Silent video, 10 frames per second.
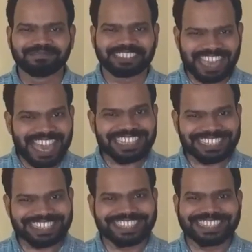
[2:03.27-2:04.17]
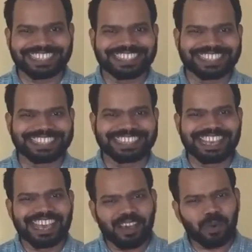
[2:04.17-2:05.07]
Yes?
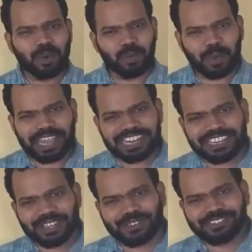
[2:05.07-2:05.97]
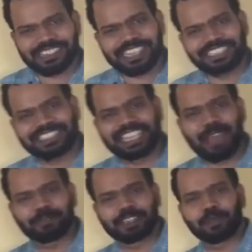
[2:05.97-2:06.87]
When you read the
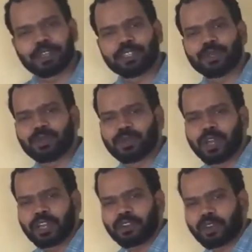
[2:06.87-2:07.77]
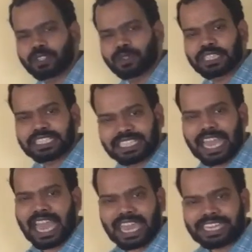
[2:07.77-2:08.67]
chapter, when you go through the
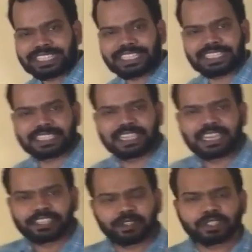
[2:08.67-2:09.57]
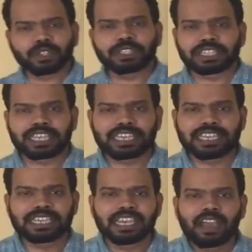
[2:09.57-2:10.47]
text, you should
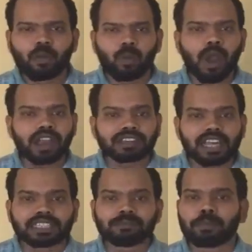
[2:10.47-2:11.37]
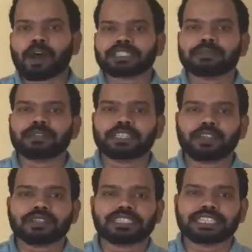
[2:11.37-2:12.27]
think, what are the possible
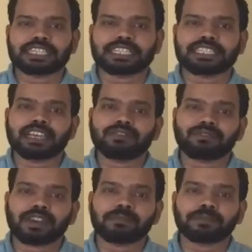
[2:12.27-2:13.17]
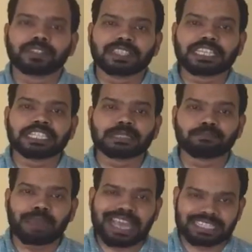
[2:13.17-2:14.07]
questions from this
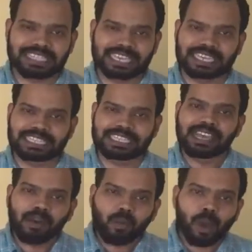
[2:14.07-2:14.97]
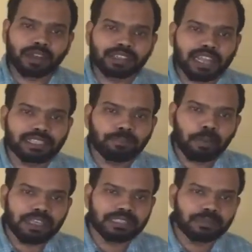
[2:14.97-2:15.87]
passage? What are the
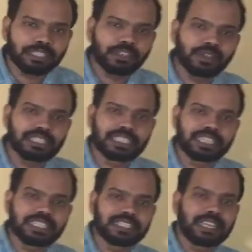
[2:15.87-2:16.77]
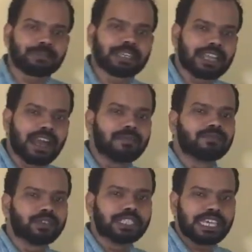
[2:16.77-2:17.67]
possible questions that may come
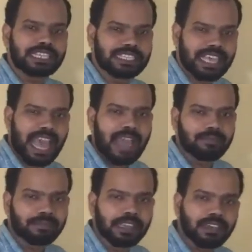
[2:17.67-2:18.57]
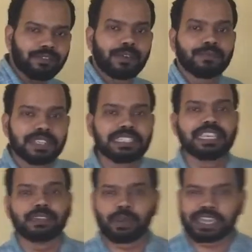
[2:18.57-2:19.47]
for the exam from this
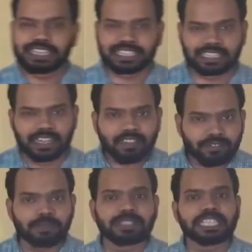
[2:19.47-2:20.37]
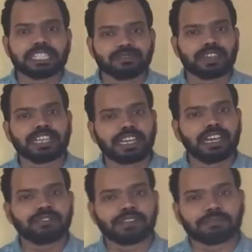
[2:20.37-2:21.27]
equation, from this
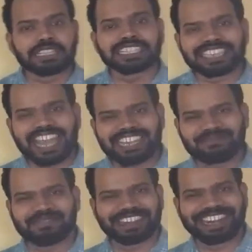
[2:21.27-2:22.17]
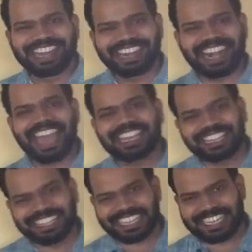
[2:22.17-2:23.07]
figure, from this table? Like
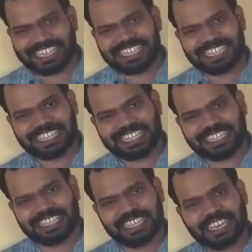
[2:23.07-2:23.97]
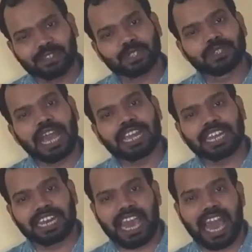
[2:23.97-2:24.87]
this, you should
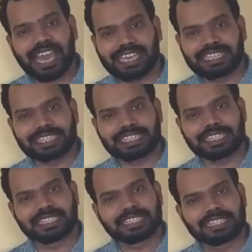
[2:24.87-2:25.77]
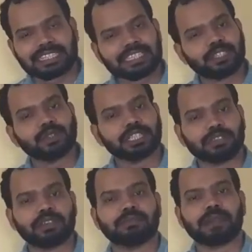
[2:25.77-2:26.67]
analyze
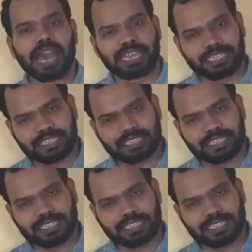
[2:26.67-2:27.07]
using your mind.